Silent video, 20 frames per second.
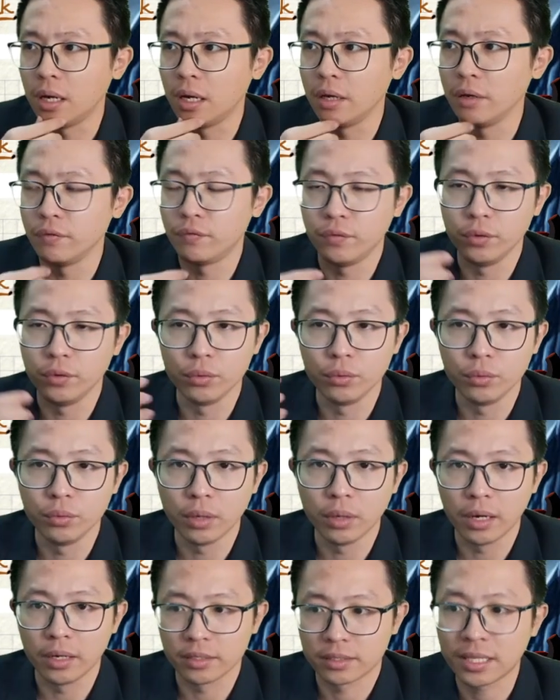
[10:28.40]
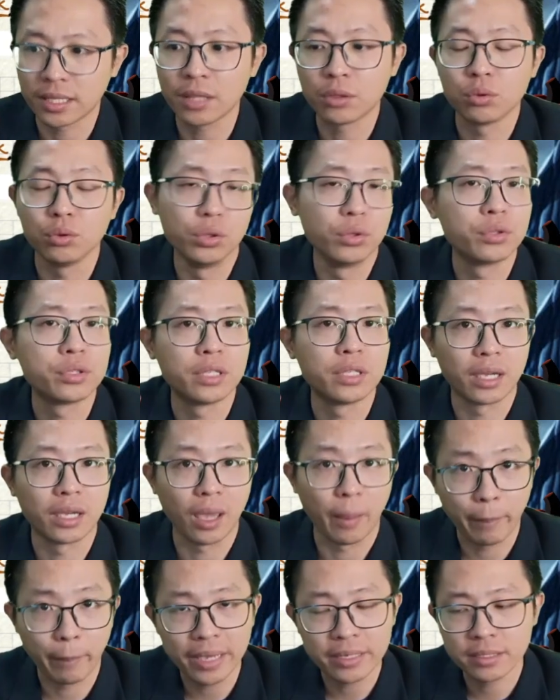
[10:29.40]
If you start to use the
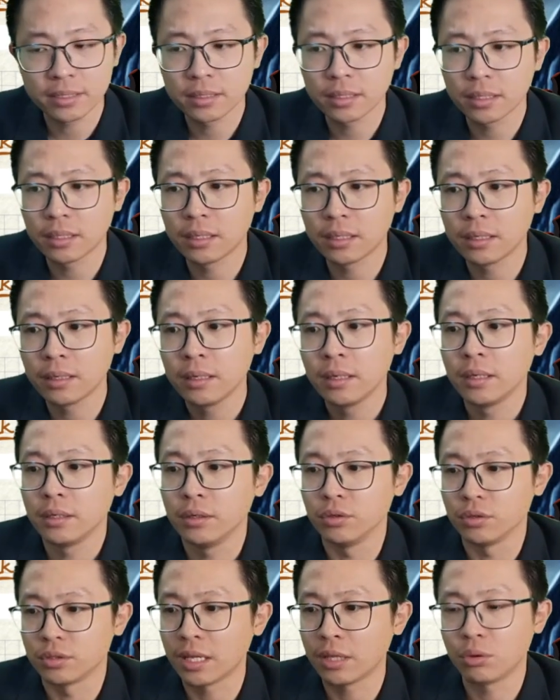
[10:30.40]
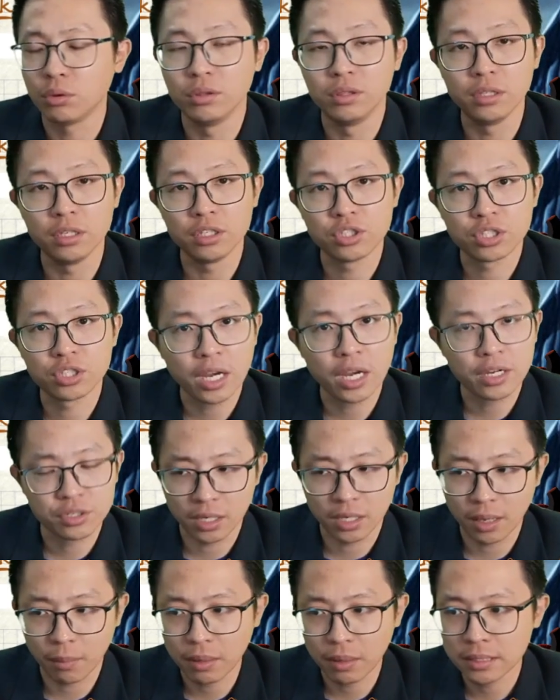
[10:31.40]
capacitor, you start to discharge a
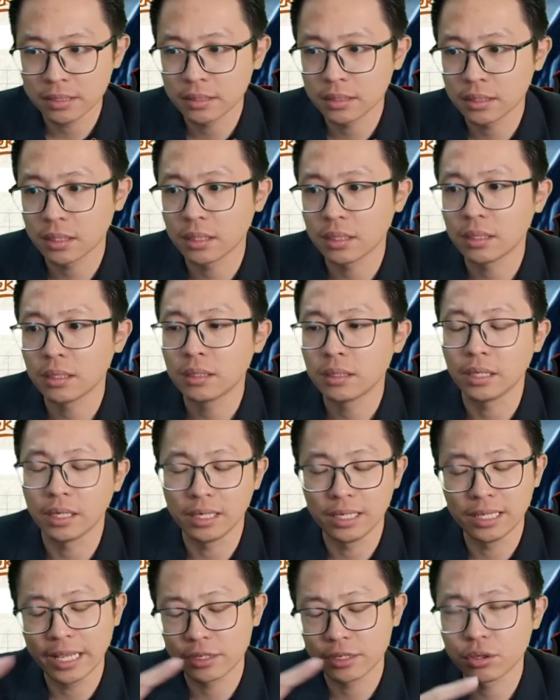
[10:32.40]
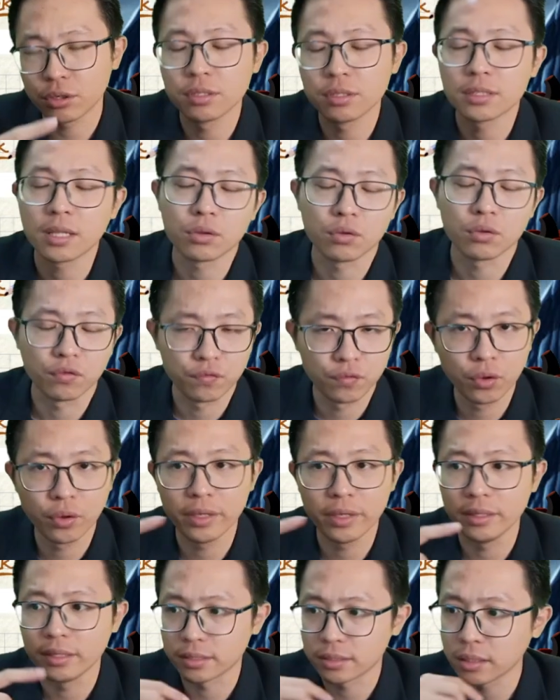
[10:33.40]
capacitor, the electrons start to flow
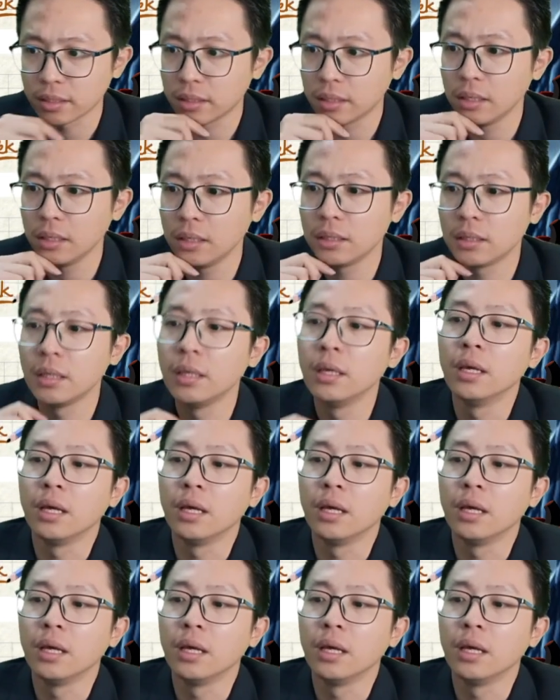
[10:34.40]
in the circuit.